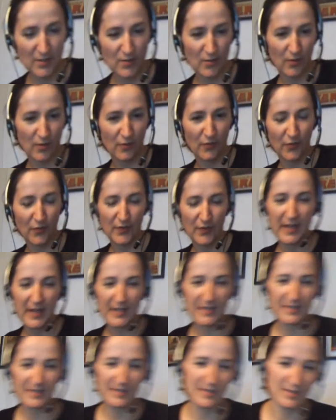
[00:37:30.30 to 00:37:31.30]
to
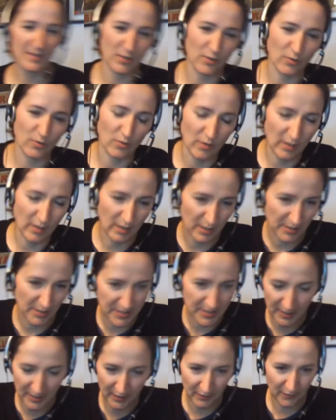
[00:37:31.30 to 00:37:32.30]
friends who are
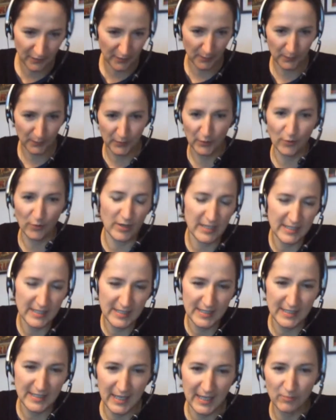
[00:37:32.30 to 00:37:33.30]
self-employed,
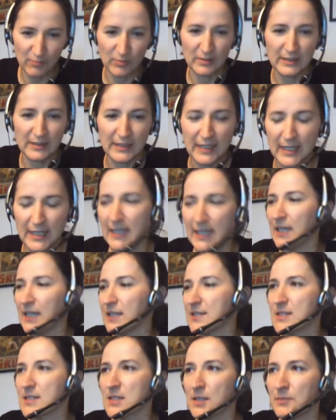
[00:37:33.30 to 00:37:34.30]
they would like
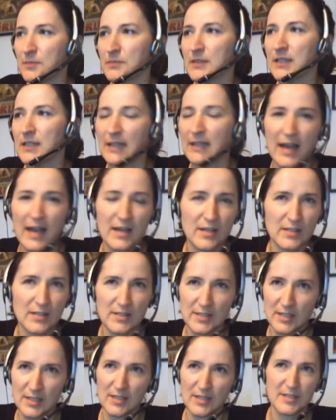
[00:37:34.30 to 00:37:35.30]
some
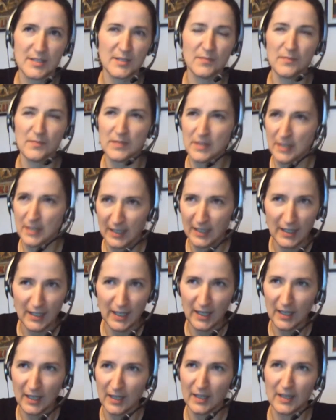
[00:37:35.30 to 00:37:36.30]
clarity, some
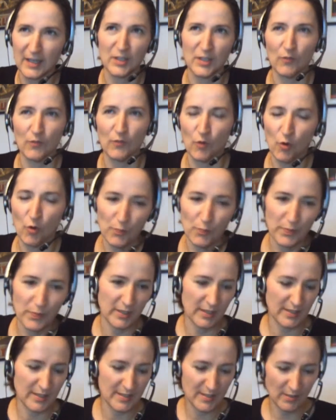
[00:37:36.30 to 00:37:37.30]
thinking, kind of
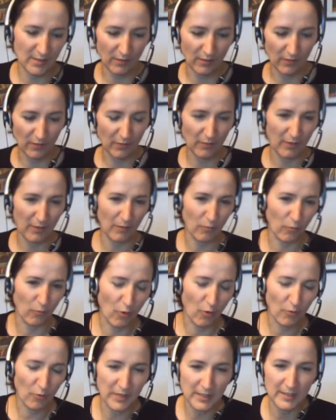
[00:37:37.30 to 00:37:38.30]
openness of
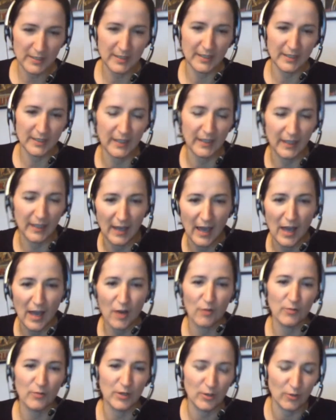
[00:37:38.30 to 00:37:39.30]
what we're thinking, how
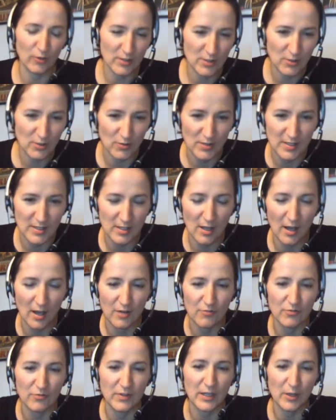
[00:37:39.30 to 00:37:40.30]
we're going to
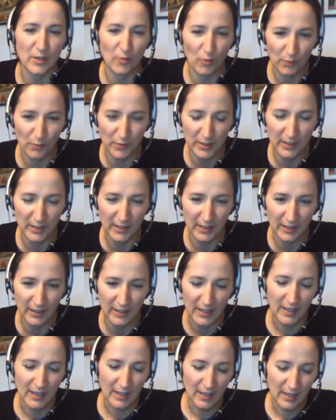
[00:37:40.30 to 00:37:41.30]
start reopening
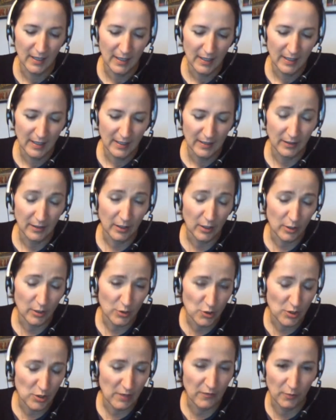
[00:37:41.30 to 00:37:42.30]
the
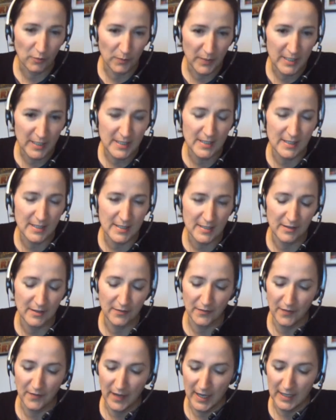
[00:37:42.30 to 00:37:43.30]
country for business in
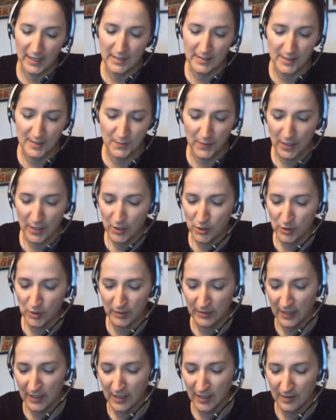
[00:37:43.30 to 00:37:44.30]
effect,
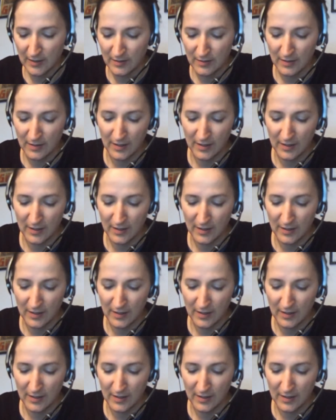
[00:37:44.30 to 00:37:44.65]
especially